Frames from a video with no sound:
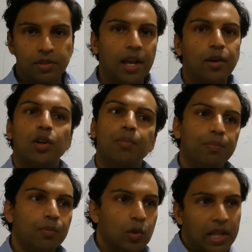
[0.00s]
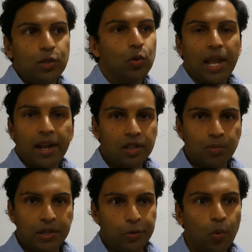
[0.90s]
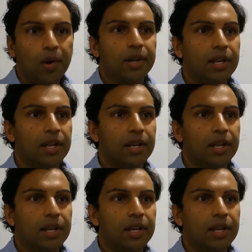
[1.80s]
Is that going to lead to an outcome that you want?